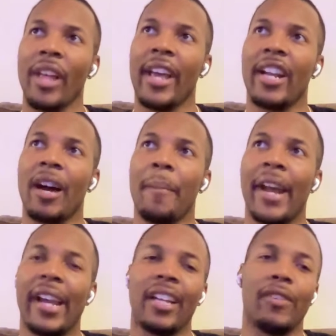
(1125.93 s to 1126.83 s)
And
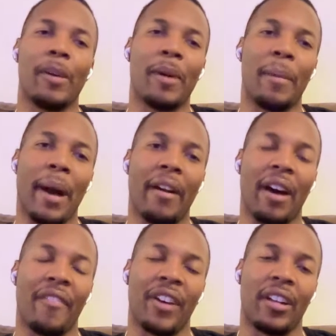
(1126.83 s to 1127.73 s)
man,
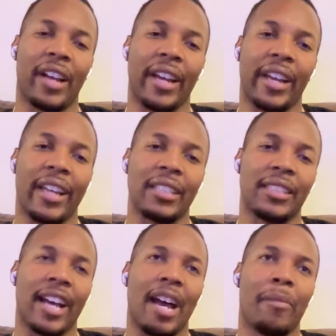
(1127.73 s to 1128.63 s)
I found, like, at the
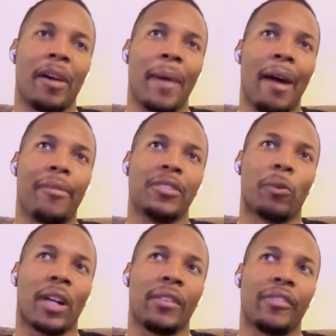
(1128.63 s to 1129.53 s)
time I was
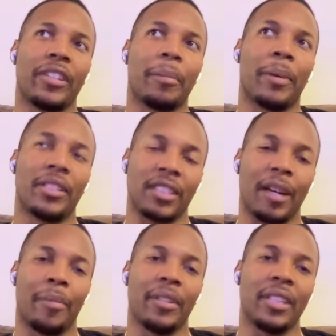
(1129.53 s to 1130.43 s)
working for the bus
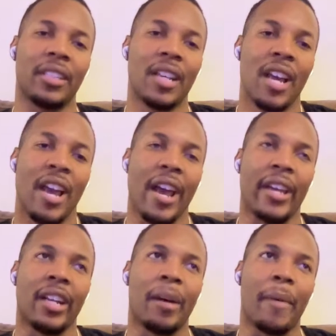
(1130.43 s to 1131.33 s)
company,
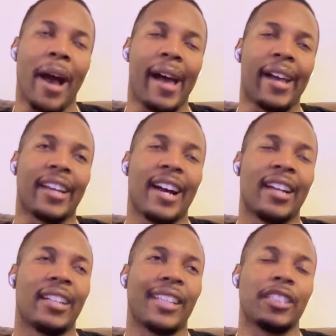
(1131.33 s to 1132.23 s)
and I got
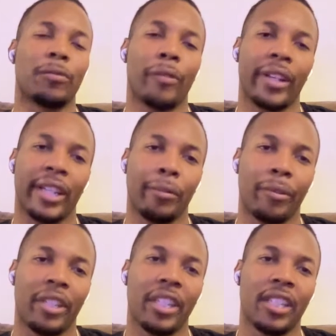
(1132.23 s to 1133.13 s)
this
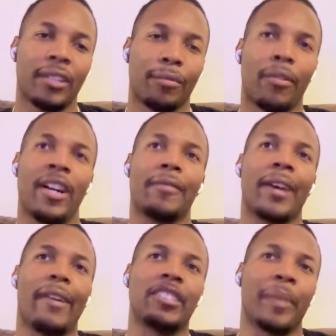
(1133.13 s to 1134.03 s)
really good run
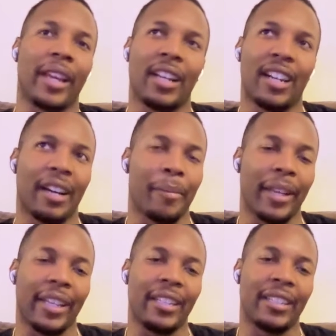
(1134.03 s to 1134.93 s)
where I was
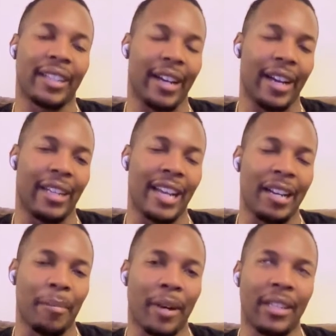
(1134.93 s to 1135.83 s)
making a lot
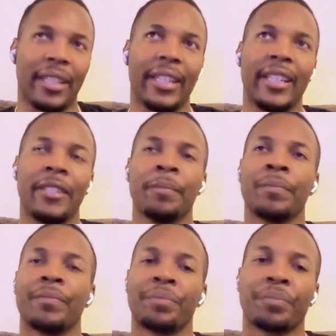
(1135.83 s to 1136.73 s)
of money,
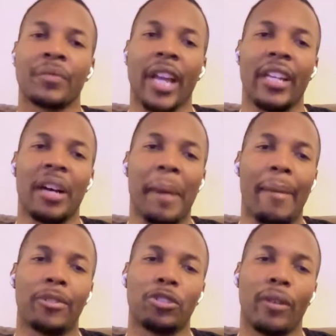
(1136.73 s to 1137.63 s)
and I
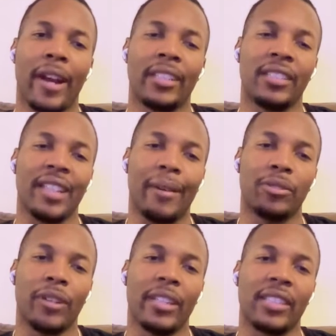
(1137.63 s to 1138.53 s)
was trying
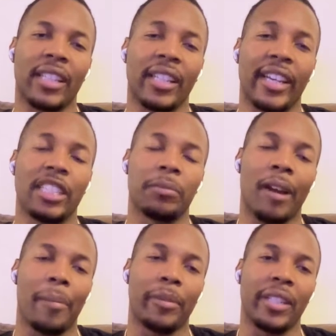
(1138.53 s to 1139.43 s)
to get this
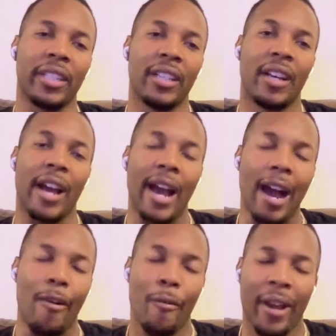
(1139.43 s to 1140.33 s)
property
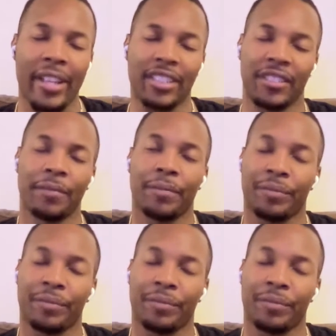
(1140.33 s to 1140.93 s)
out west,